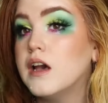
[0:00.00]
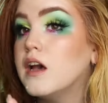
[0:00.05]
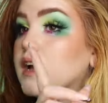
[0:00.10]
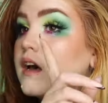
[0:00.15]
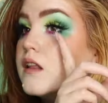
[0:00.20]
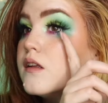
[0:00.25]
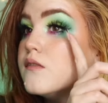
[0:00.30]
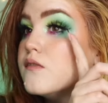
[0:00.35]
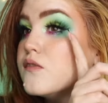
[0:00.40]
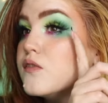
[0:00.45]

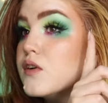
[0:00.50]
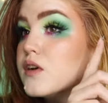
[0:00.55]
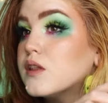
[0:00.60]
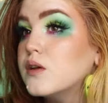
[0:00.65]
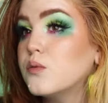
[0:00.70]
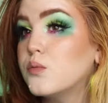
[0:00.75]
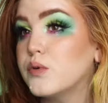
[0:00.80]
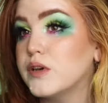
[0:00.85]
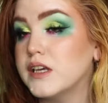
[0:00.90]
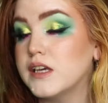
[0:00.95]
And then for
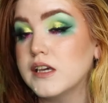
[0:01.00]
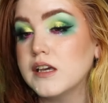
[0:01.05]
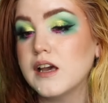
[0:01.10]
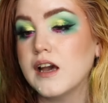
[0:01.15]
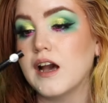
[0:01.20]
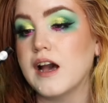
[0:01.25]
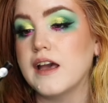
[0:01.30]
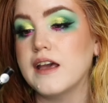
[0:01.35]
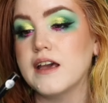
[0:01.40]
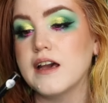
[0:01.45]
the wing,
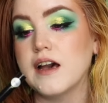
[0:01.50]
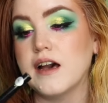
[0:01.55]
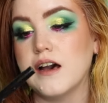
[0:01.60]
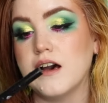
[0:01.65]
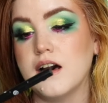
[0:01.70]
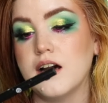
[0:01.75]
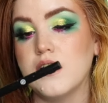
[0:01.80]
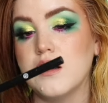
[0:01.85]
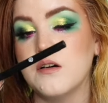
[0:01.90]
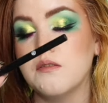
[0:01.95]
I
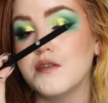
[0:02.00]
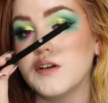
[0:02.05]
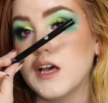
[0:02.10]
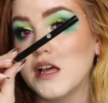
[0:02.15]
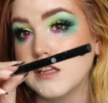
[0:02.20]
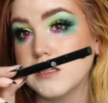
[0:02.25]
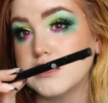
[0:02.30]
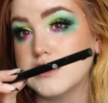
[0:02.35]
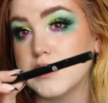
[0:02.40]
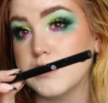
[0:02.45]
have
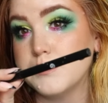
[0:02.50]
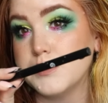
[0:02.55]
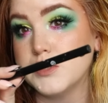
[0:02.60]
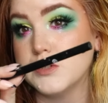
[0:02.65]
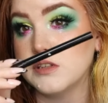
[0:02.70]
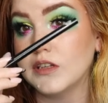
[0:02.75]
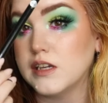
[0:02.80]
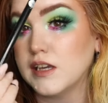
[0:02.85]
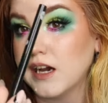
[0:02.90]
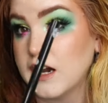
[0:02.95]
Elli
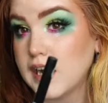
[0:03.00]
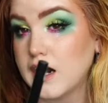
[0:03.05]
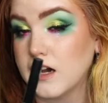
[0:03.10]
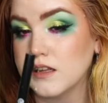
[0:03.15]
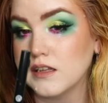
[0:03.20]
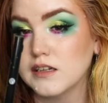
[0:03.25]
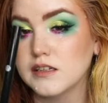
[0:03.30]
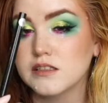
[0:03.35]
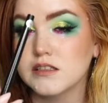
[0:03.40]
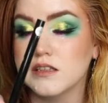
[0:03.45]
Beauty
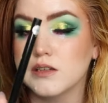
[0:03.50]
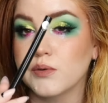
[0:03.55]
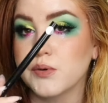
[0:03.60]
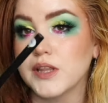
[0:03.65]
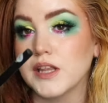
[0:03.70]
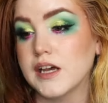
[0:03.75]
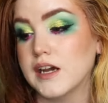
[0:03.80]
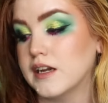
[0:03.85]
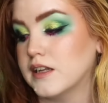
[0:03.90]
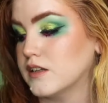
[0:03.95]
Onyx Liquid
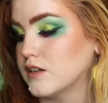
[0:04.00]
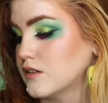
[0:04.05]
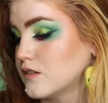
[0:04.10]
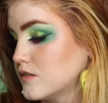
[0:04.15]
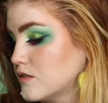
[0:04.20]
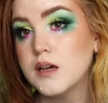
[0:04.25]
Liner.